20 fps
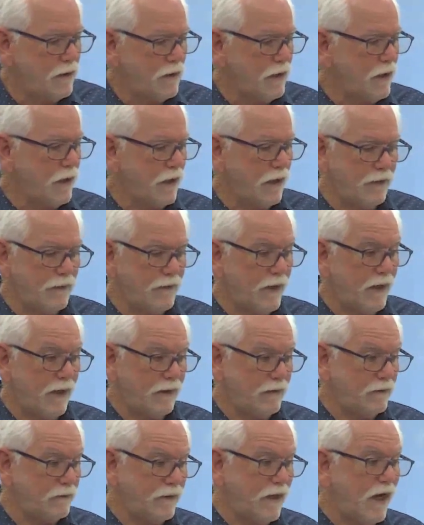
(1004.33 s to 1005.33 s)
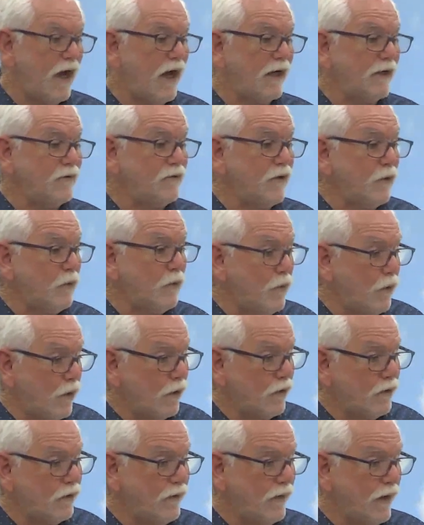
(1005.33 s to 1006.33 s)
uh, that God is at
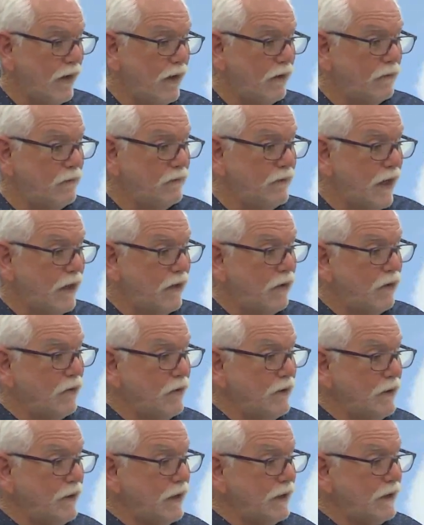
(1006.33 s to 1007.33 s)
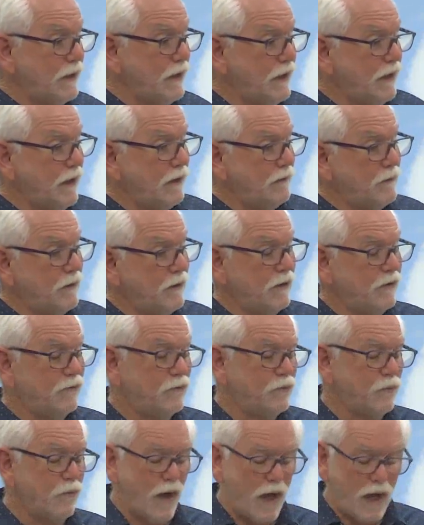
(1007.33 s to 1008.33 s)
work there, not only in him and
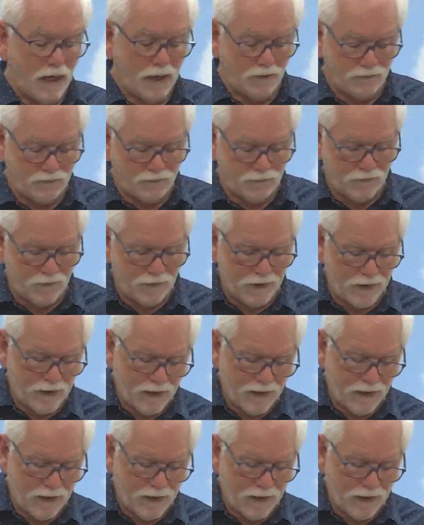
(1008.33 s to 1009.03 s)
his wife.